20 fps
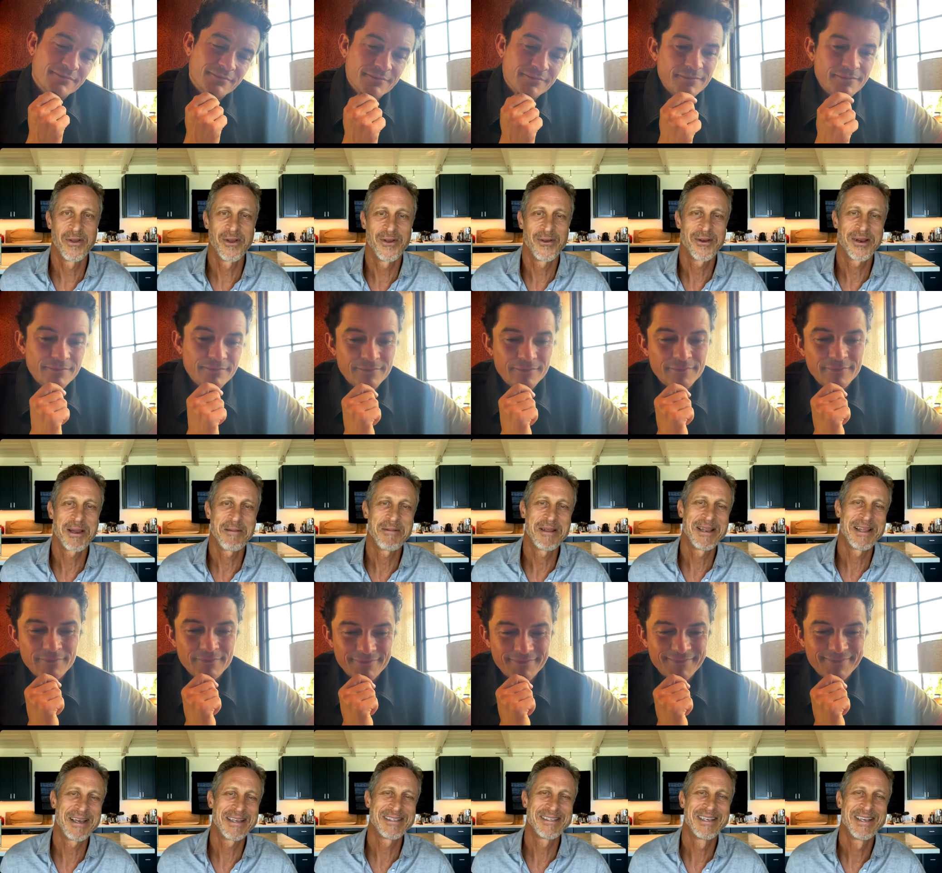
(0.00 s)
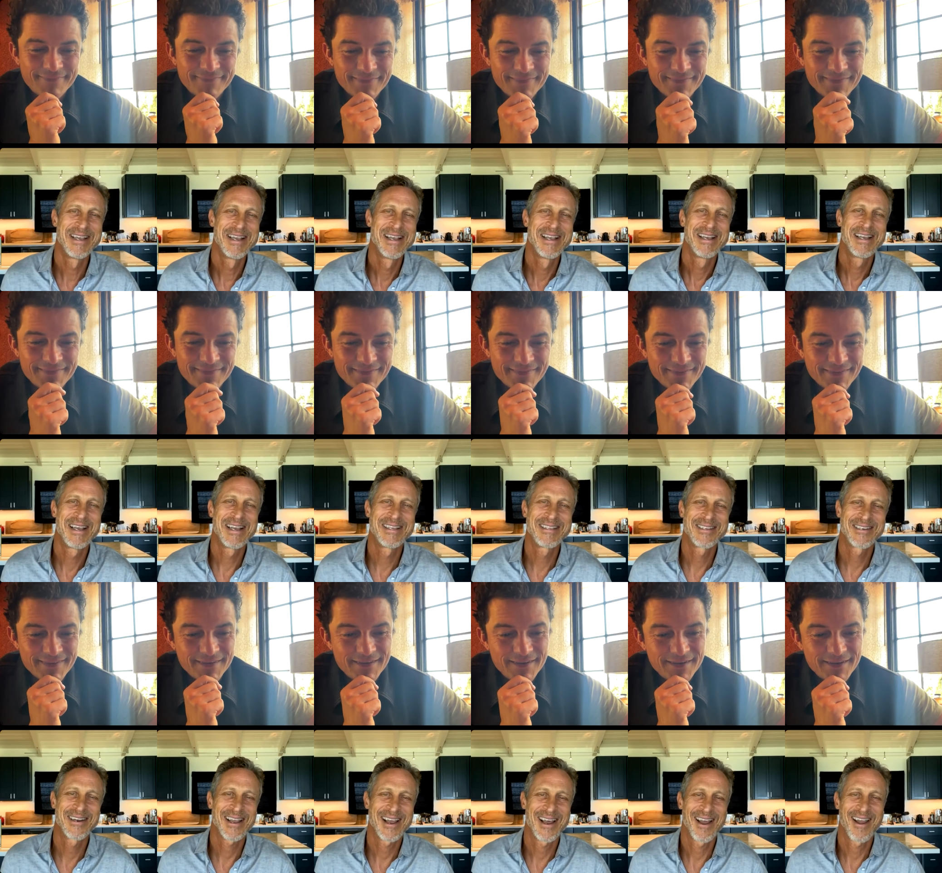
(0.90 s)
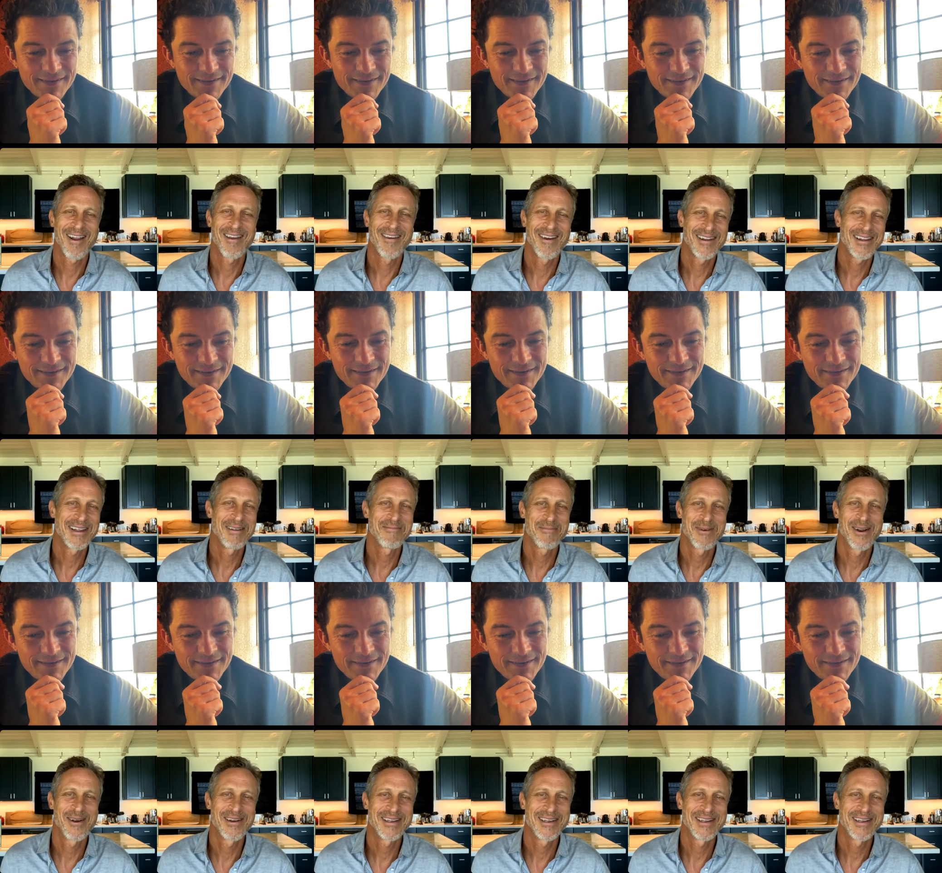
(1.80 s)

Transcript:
Speaker 1: food. I mean, that's like a hierarchy of